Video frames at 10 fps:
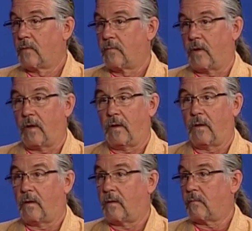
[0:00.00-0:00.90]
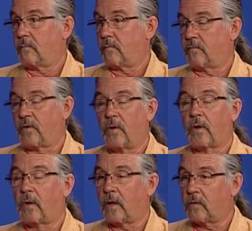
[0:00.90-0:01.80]
they uh, very
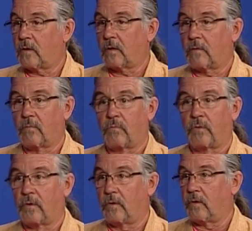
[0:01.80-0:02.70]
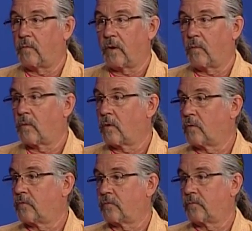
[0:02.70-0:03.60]
eclectic, really great
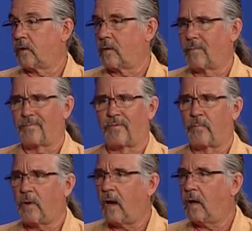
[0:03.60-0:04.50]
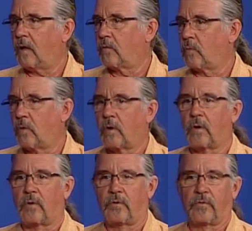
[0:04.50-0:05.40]
works, you know, from painting to
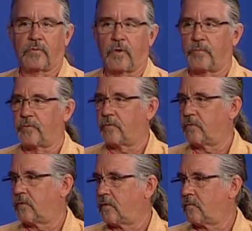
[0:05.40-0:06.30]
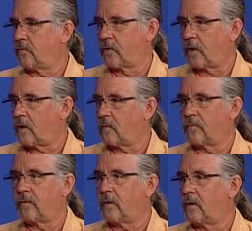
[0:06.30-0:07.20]
watercolor to sculpture to
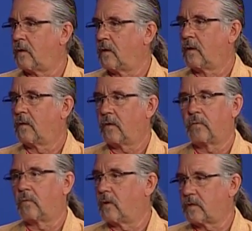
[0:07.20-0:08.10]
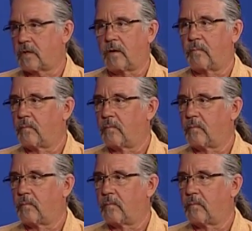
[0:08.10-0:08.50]
photography. Right. They do a great job.